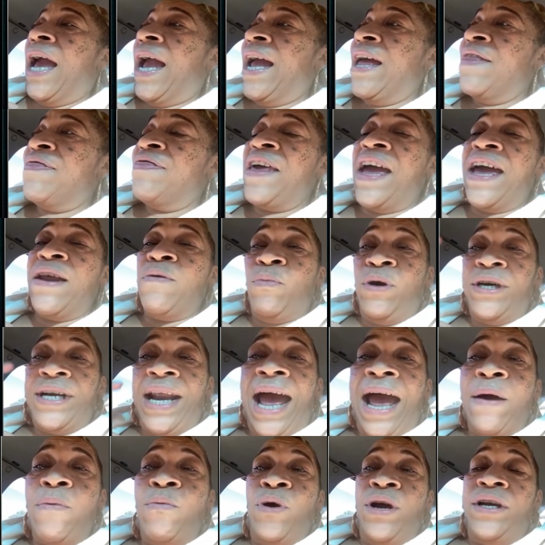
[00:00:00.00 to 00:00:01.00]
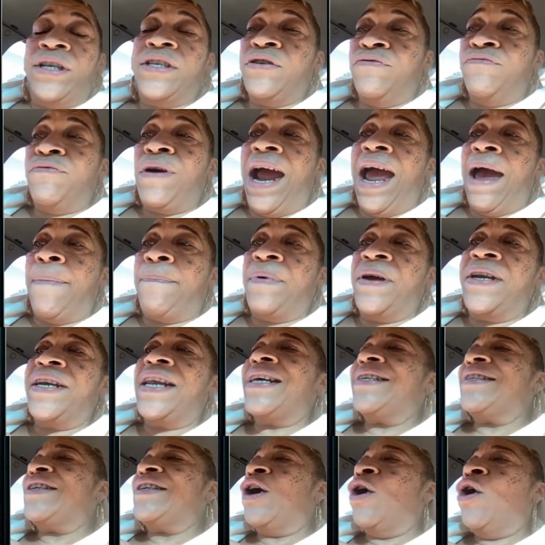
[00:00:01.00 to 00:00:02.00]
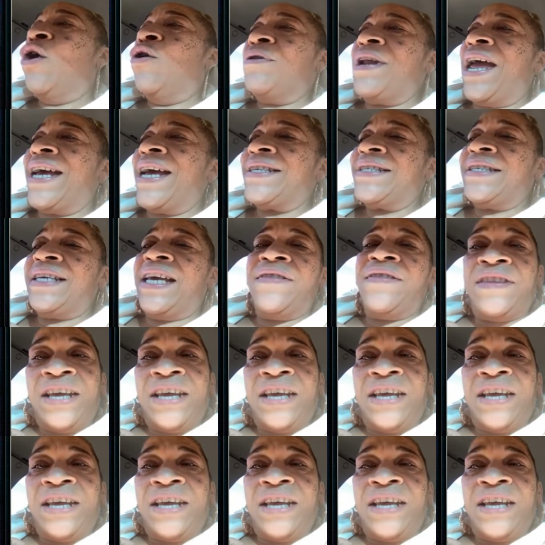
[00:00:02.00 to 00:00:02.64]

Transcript: And then when I went to rap and they said, oh, that's it.